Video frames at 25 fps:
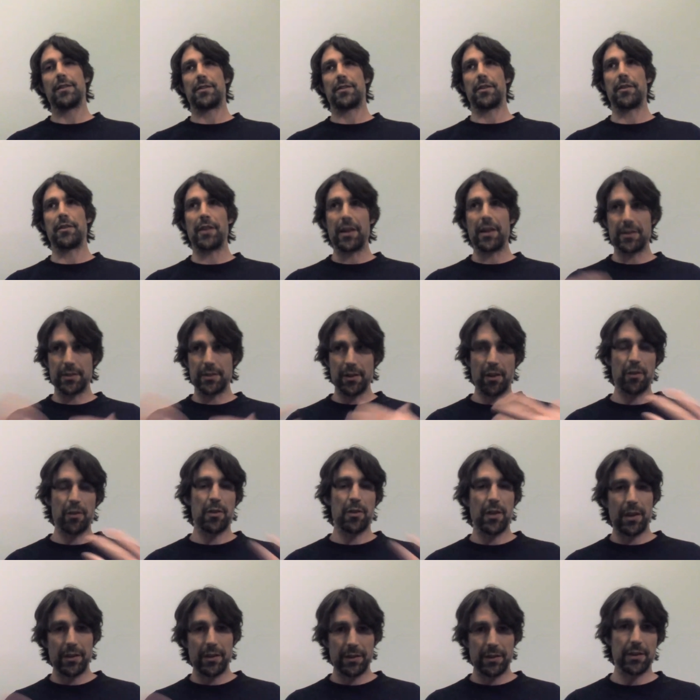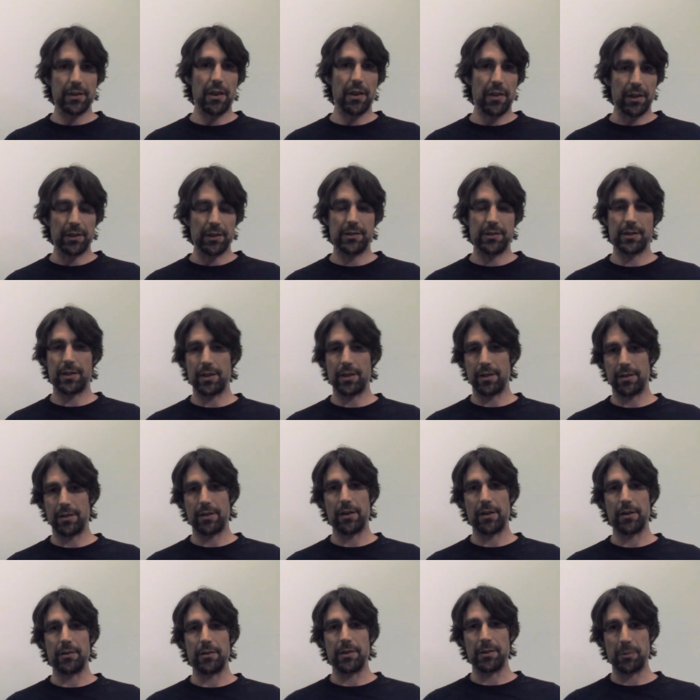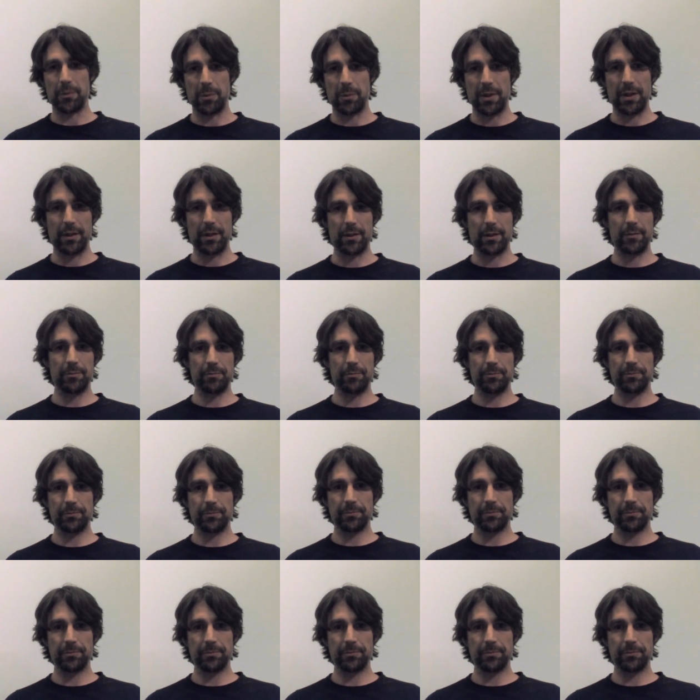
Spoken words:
So that's another thing to kind of note as well.